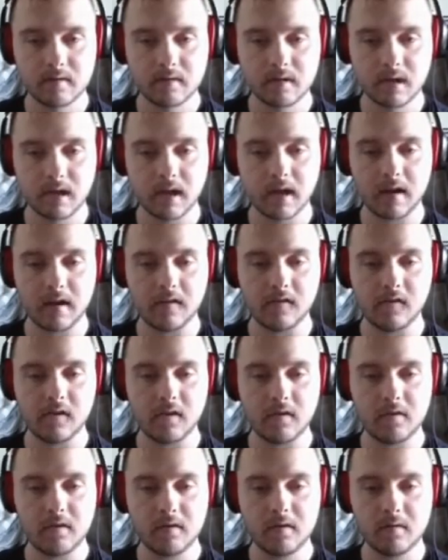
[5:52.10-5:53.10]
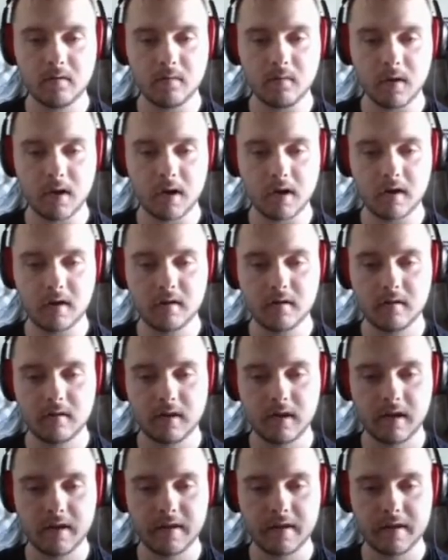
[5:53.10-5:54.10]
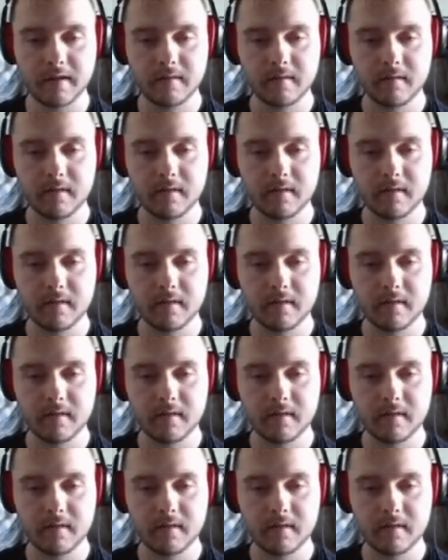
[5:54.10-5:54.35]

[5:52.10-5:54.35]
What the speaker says: Could I get a soda? Water? Anything?